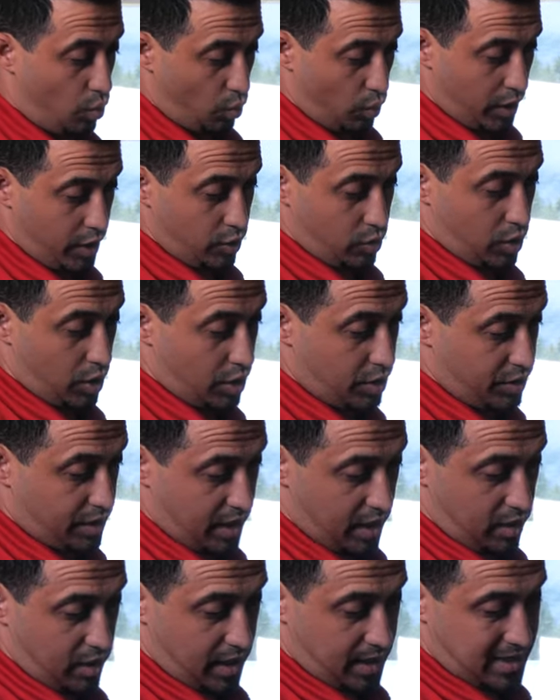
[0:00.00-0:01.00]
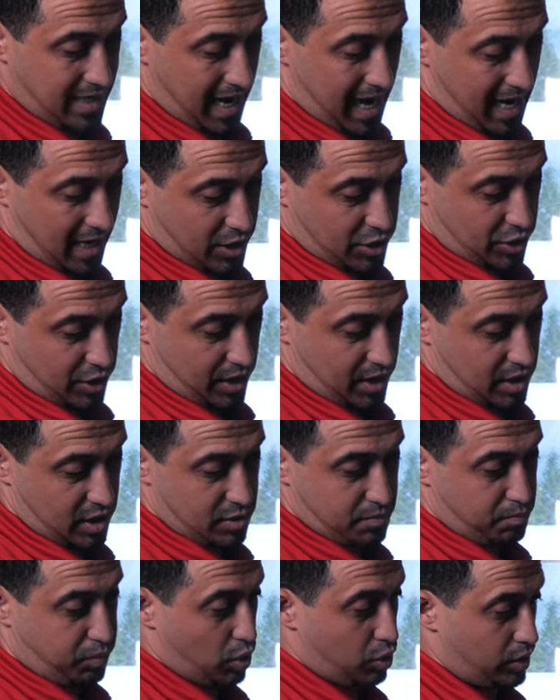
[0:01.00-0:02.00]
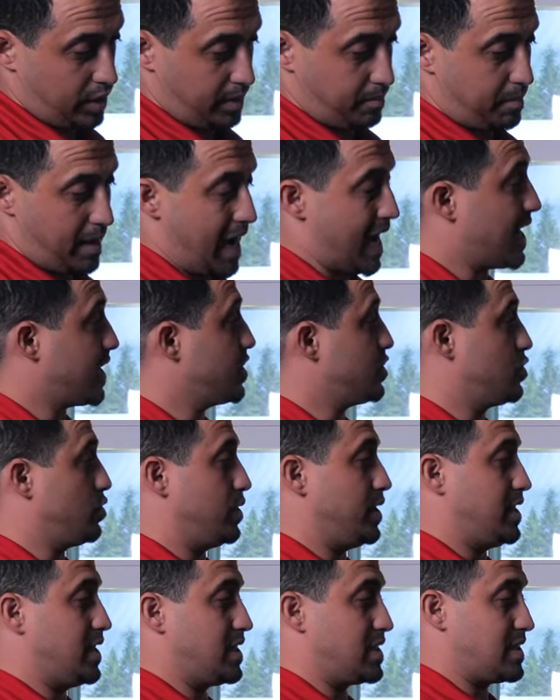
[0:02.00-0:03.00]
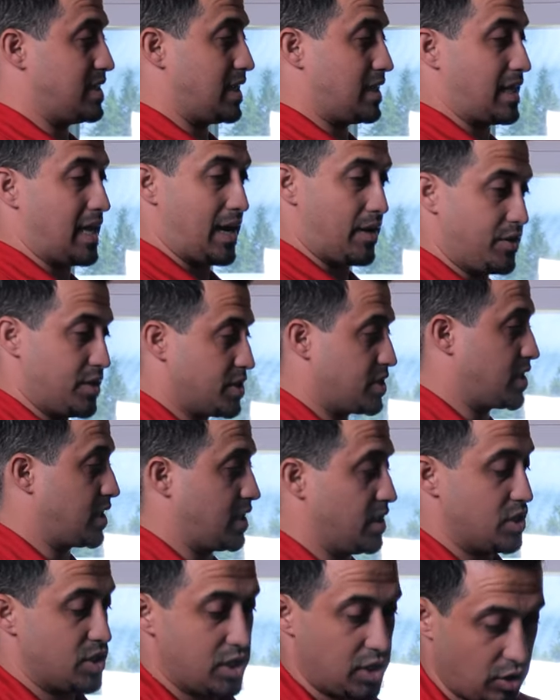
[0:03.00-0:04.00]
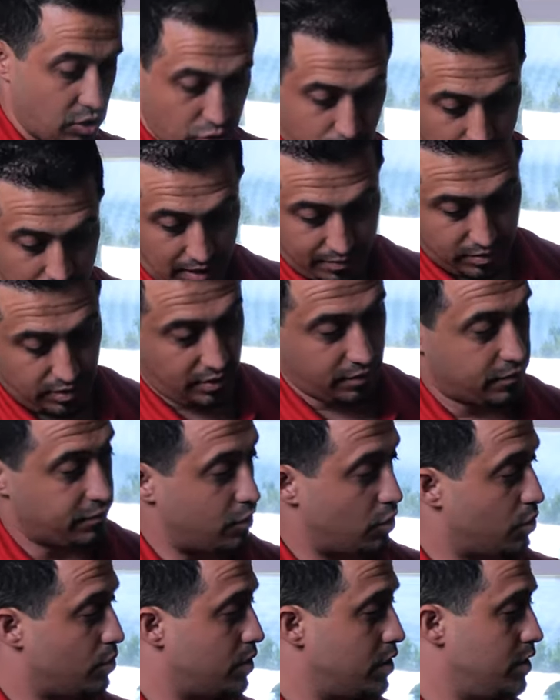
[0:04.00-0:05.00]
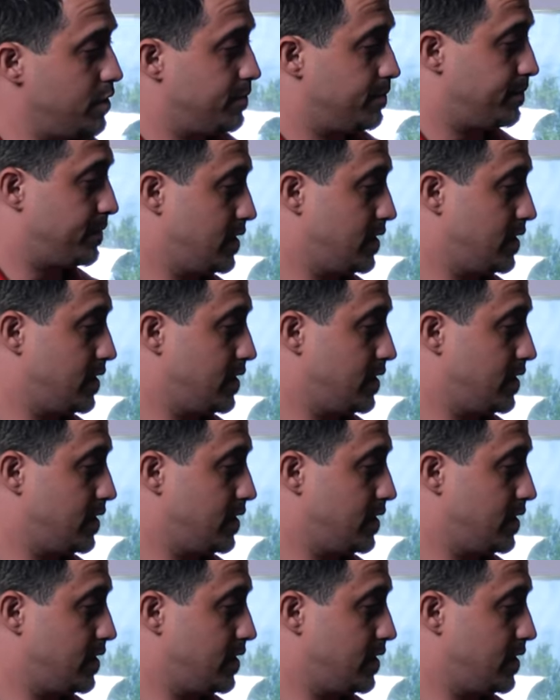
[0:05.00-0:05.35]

What you heard there is actually this pulling back, so it doesn't allow this to continue traveling forward.